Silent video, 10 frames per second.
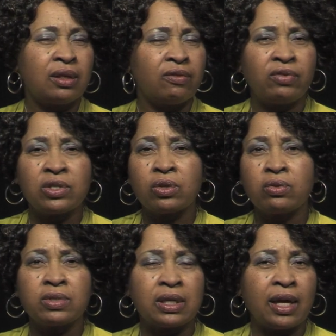get the
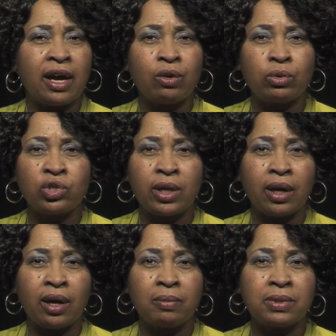physicals and the annual
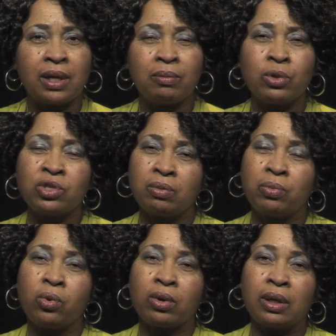checkups, and most
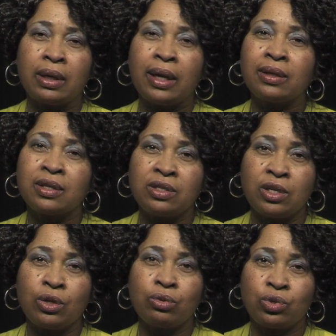importantly, and
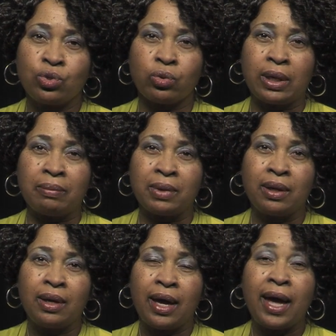continue to dream
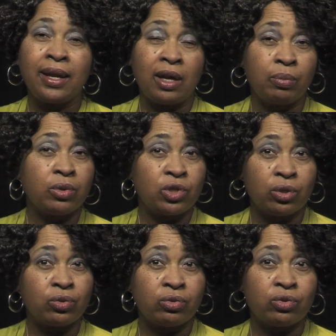and help your
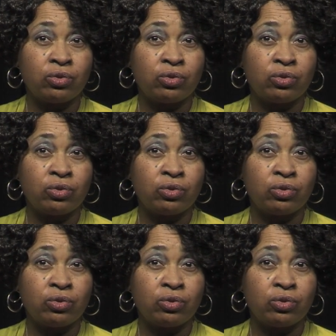children to